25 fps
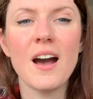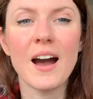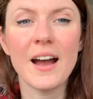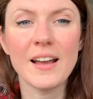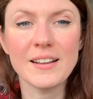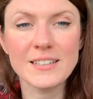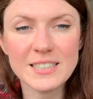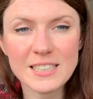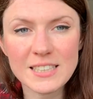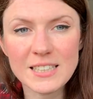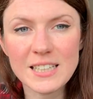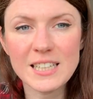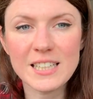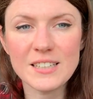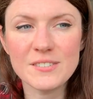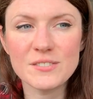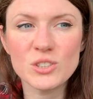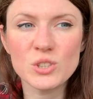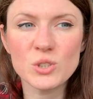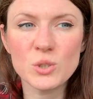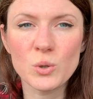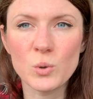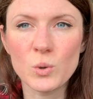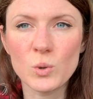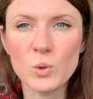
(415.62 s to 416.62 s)
I did leave
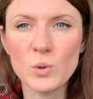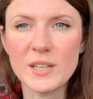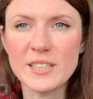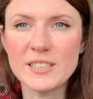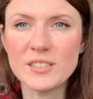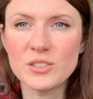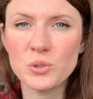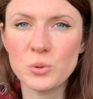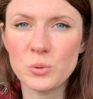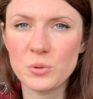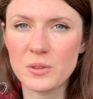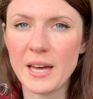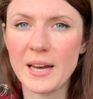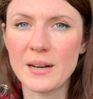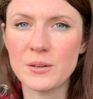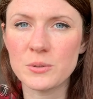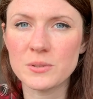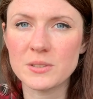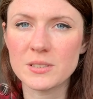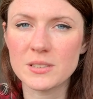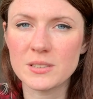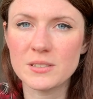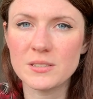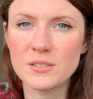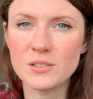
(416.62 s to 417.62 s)
school in
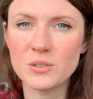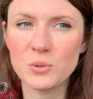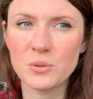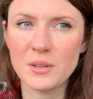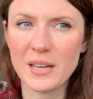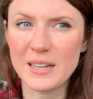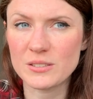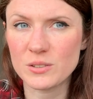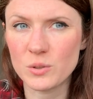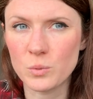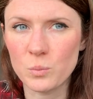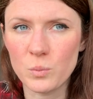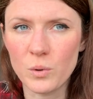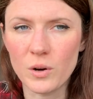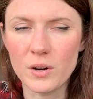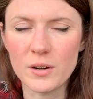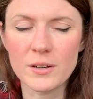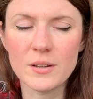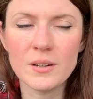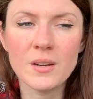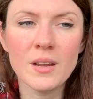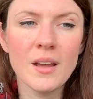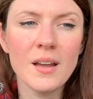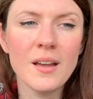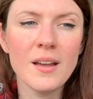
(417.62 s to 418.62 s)
2000
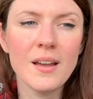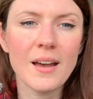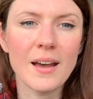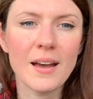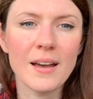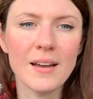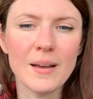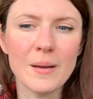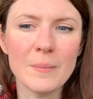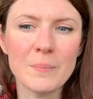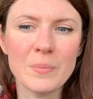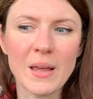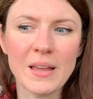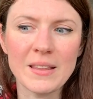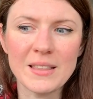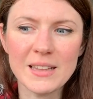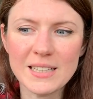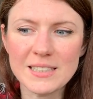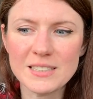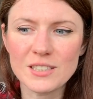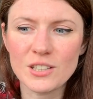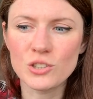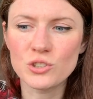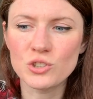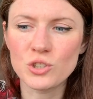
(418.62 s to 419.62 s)
2001, and
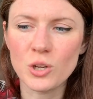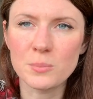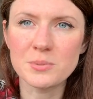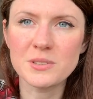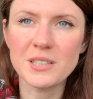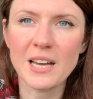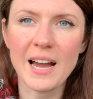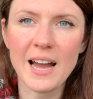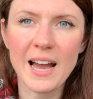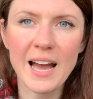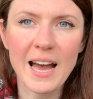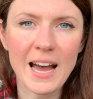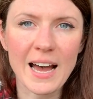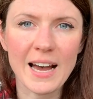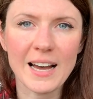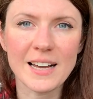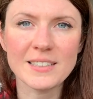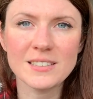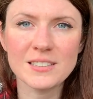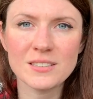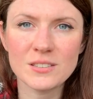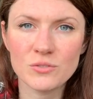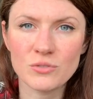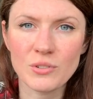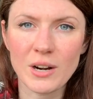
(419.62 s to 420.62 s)
these are the jobs that I
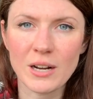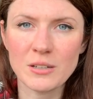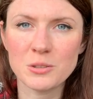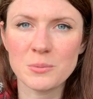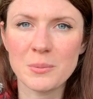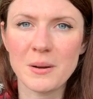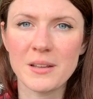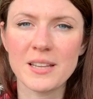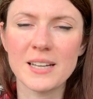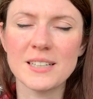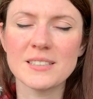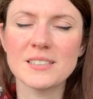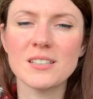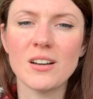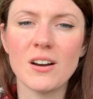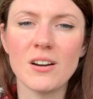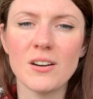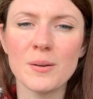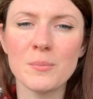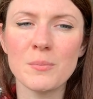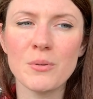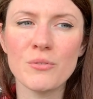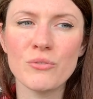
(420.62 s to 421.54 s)
had around about that time